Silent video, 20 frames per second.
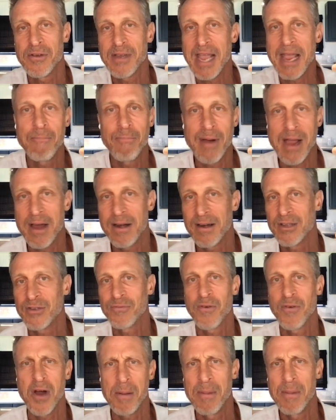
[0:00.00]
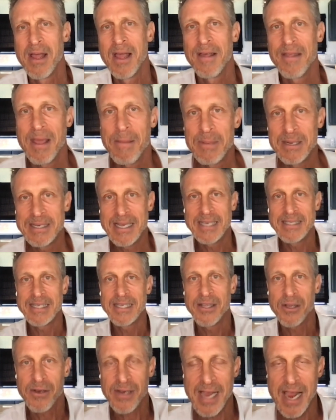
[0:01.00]
So Gabe Brown and his farm, they've been
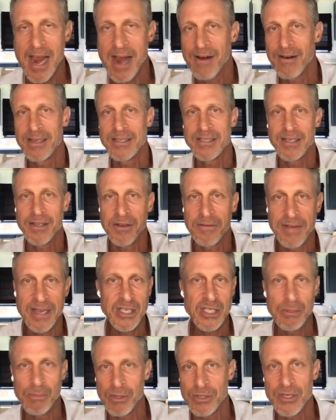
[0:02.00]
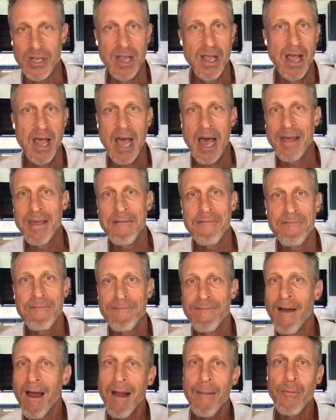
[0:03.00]
testing their carrots and their vegetables, and they
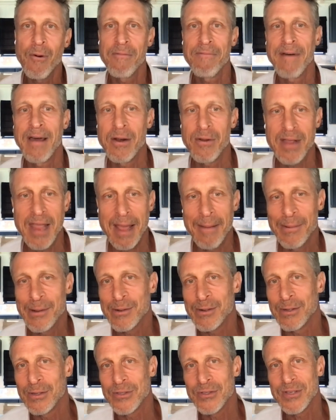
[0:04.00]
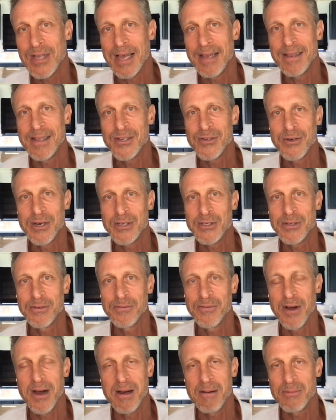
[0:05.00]
have far more phytochemicals than the yeah.
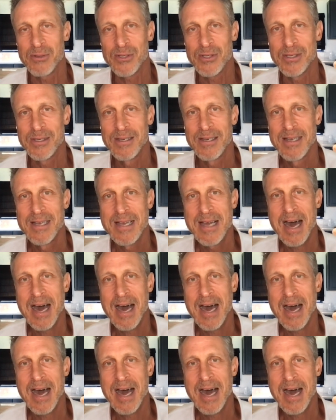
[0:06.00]
traditional farms.